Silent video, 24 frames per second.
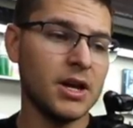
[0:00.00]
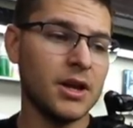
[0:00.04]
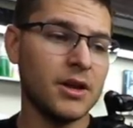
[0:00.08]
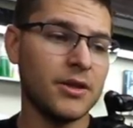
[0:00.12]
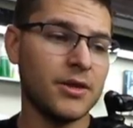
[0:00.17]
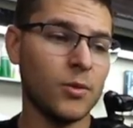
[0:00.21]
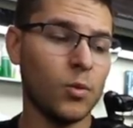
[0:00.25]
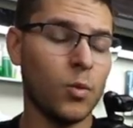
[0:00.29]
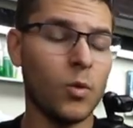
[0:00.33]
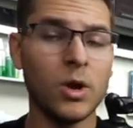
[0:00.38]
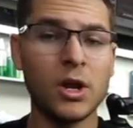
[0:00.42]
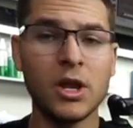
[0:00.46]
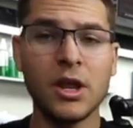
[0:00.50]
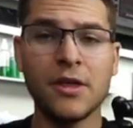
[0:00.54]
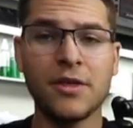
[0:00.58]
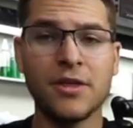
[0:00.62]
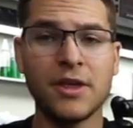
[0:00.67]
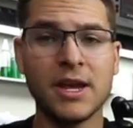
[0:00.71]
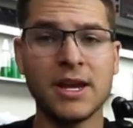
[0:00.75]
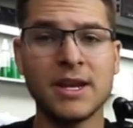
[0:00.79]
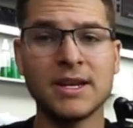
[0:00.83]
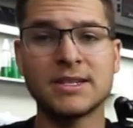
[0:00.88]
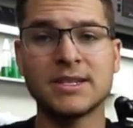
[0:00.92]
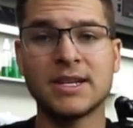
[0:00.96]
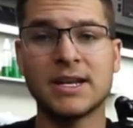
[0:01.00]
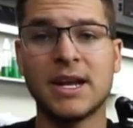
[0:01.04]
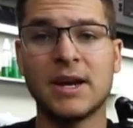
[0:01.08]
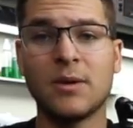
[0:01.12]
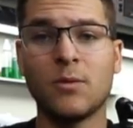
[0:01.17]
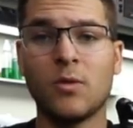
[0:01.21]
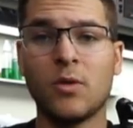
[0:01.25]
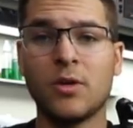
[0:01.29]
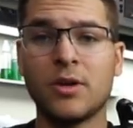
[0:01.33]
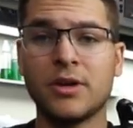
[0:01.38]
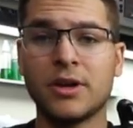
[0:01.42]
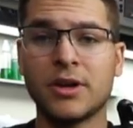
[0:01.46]
one of the things that I
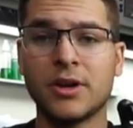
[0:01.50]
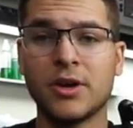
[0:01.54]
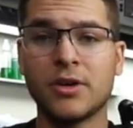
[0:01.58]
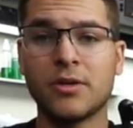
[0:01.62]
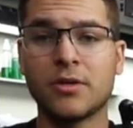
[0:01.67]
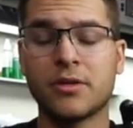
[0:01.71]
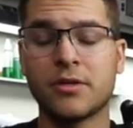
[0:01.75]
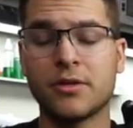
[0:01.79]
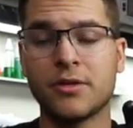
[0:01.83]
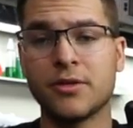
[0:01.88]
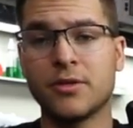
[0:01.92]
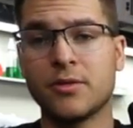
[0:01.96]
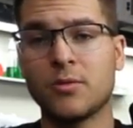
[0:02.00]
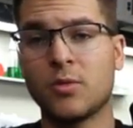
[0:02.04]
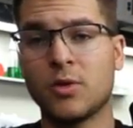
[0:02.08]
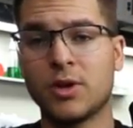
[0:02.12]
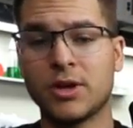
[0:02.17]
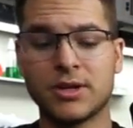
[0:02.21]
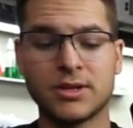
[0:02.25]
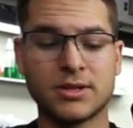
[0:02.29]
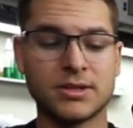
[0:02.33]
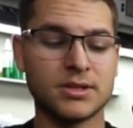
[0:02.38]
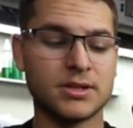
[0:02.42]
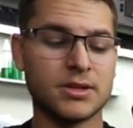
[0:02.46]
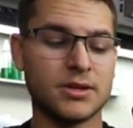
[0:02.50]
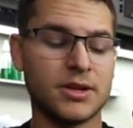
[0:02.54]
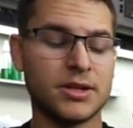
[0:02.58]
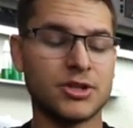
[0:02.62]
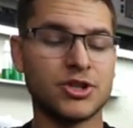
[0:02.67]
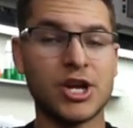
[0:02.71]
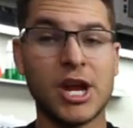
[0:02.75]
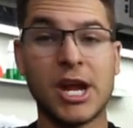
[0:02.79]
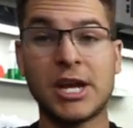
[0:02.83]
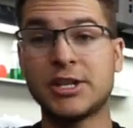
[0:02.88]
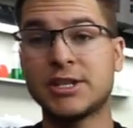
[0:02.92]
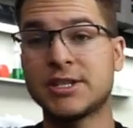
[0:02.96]
wanted to go through was the
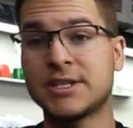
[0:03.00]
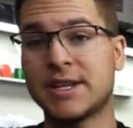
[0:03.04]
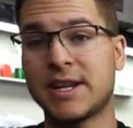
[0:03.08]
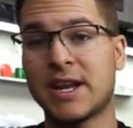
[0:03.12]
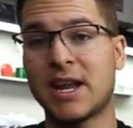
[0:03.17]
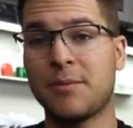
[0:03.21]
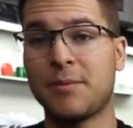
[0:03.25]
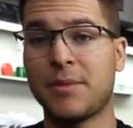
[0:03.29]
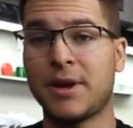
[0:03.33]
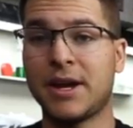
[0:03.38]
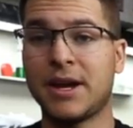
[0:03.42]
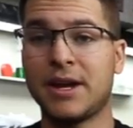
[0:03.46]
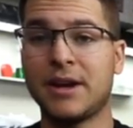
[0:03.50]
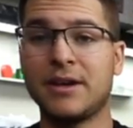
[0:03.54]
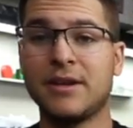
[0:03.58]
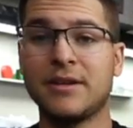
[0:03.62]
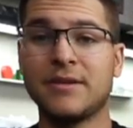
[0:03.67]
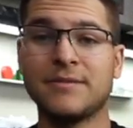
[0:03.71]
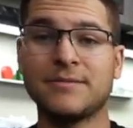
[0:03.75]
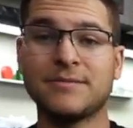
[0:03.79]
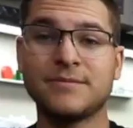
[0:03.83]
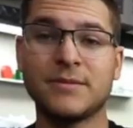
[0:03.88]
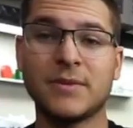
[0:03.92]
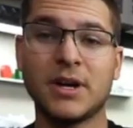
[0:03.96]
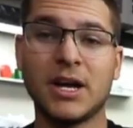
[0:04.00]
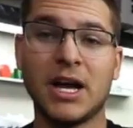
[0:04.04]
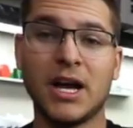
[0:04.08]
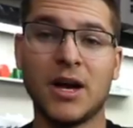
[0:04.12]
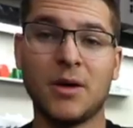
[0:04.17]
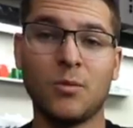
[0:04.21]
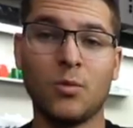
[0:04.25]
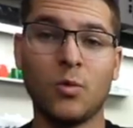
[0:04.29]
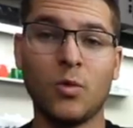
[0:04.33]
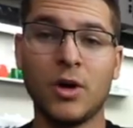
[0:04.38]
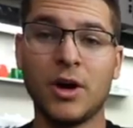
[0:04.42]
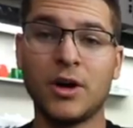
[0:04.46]
changes that I made.
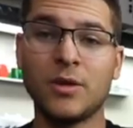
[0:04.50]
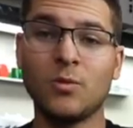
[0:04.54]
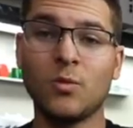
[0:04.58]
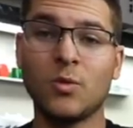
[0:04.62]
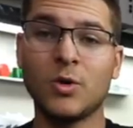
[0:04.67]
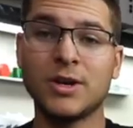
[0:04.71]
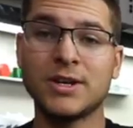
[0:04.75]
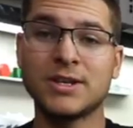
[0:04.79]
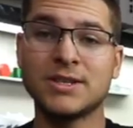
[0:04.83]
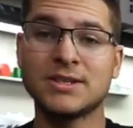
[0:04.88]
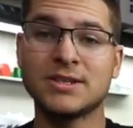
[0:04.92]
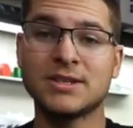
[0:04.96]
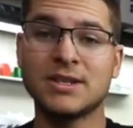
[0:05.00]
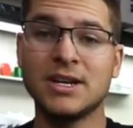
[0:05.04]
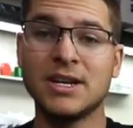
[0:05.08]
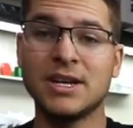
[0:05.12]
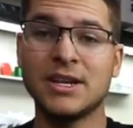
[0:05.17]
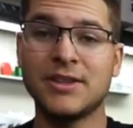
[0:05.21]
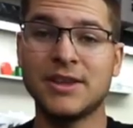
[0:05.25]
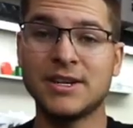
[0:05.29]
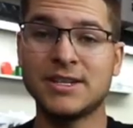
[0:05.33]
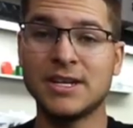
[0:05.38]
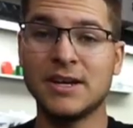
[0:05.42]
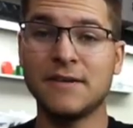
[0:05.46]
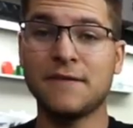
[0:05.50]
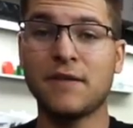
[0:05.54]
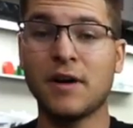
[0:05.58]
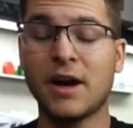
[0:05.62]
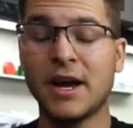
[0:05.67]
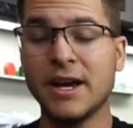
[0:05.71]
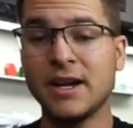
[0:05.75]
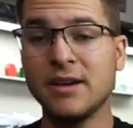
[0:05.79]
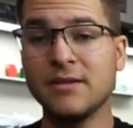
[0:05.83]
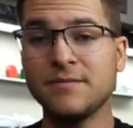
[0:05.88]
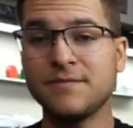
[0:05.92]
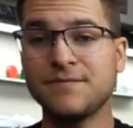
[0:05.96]
One was the diff
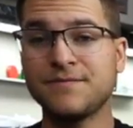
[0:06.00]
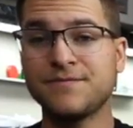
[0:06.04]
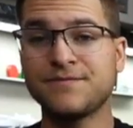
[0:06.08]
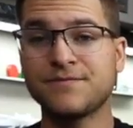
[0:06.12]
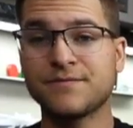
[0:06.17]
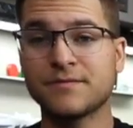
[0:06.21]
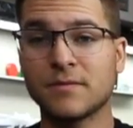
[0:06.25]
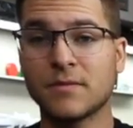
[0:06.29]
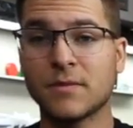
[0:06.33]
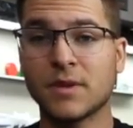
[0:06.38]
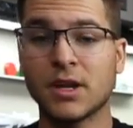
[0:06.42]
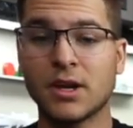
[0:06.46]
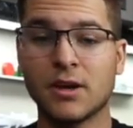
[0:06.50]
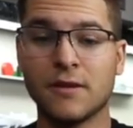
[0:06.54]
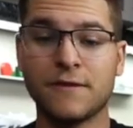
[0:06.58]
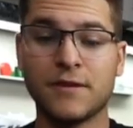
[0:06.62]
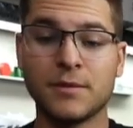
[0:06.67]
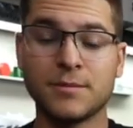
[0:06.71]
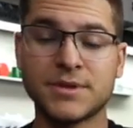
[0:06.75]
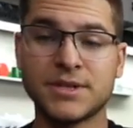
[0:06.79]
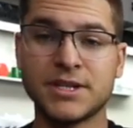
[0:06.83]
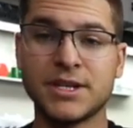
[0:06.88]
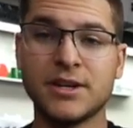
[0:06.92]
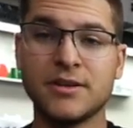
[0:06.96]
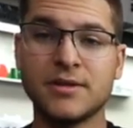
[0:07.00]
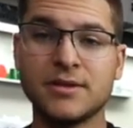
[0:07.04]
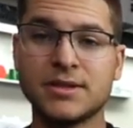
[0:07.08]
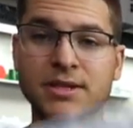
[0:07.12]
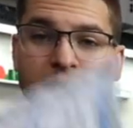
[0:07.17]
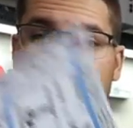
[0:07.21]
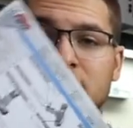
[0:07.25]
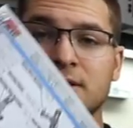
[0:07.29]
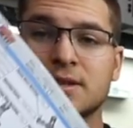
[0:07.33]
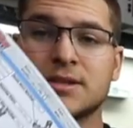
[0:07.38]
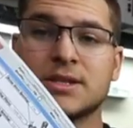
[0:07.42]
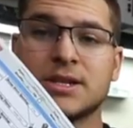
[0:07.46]
height from
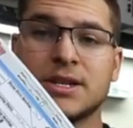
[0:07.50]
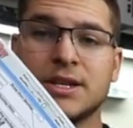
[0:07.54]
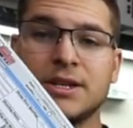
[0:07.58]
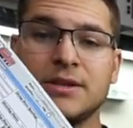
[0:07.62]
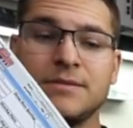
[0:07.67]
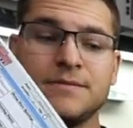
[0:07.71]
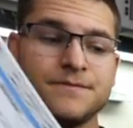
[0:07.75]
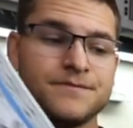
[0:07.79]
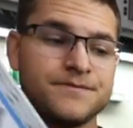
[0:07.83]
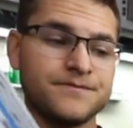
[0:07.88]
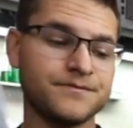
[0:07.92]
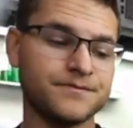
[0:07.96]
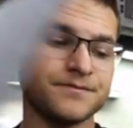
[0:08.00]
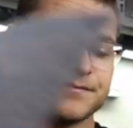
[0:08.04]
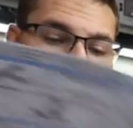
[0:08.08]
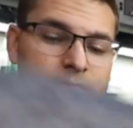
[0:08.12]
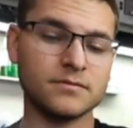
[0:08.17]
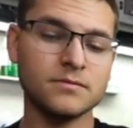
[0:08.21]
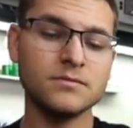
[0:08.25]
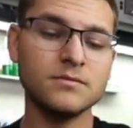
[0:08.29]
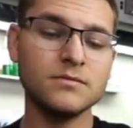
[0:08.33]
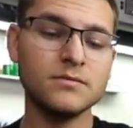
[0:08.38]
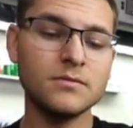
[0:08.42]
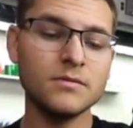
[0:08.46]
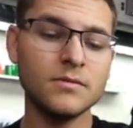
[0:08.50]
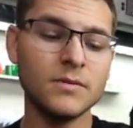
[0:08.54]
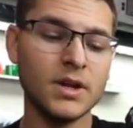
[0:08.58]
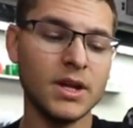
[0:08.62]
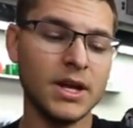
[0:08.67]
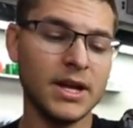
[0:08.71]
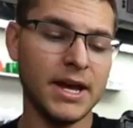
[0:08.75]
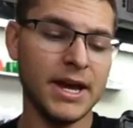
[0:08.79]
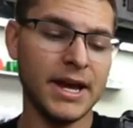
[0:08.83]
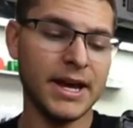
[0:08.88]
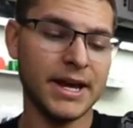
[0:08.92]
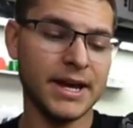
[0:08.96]
CRC,
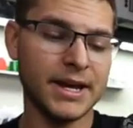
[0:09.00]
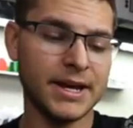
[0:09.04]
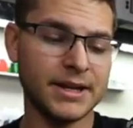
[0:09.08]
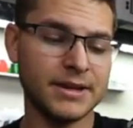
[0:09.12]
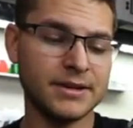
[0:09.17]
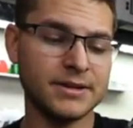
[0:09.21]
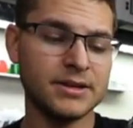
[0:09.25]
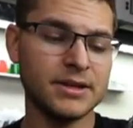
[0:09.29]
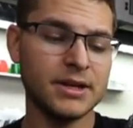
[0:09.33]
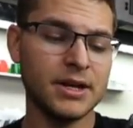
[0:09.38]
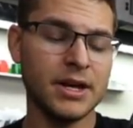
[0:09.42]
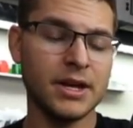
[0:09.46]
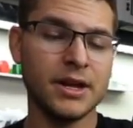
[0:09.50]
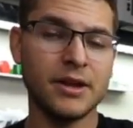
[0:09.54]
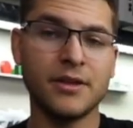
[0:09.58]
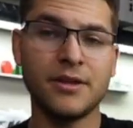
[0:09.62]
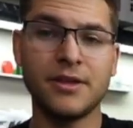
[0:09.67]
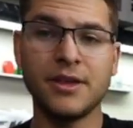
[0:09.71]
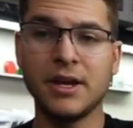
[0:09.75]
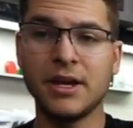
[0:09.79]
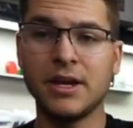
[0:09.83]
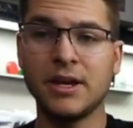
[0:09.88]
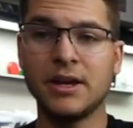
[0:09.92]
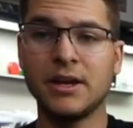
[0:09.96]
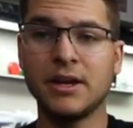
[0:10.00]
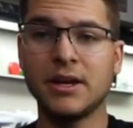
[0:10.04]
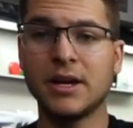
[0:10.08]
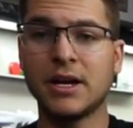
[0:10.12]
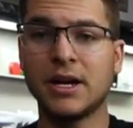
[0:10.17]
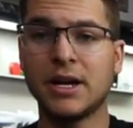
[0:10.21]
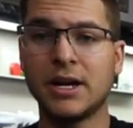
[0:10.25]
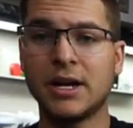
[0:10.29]
and the